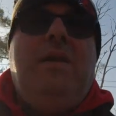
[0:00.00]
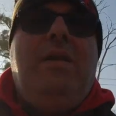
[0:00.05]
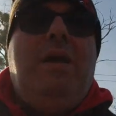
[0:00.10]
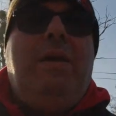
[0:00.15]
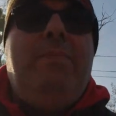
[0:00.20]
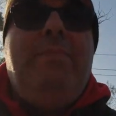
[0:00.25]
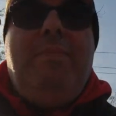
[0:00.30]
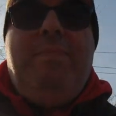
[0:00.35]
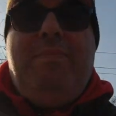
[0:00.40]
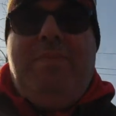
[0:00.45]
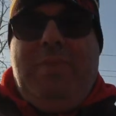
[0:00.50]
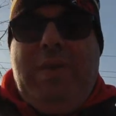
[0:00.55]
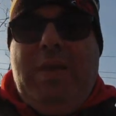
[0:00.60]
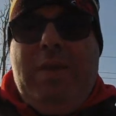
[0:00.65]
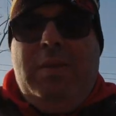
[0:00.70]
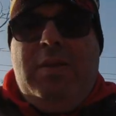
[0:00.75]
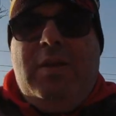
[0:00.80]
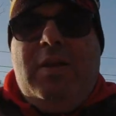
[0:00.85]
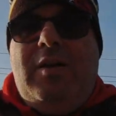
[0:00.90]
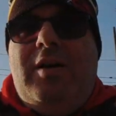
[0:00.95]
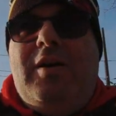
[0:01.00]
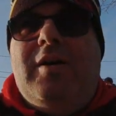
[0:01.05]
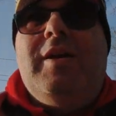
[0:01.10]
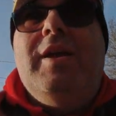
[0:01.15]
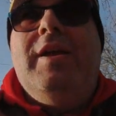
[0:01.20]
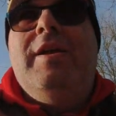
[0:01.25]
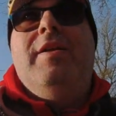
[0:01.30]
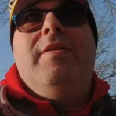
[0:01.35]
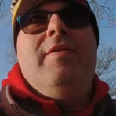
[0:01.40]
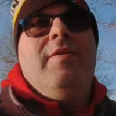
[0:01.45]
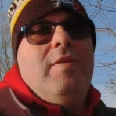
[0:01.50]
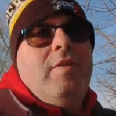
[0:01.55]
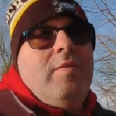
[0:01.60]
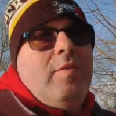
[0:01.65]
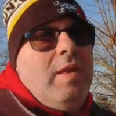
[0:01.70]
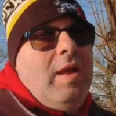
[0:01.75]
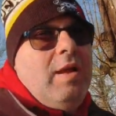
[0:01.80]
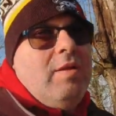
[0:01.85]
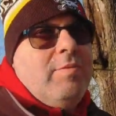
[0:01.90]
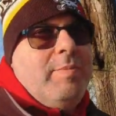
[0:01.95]
and I'm in the dark.
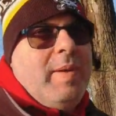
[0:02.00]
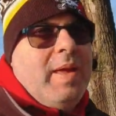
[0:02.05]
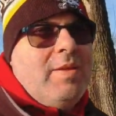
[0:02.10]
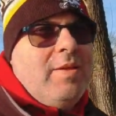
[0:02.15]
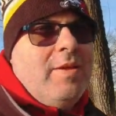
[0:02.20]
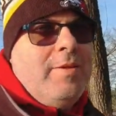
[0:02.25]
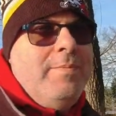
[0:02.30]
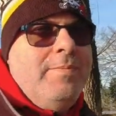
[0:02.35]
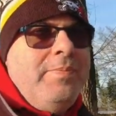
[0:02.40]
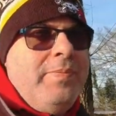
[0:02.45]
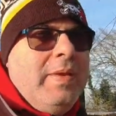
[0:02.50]
That's better.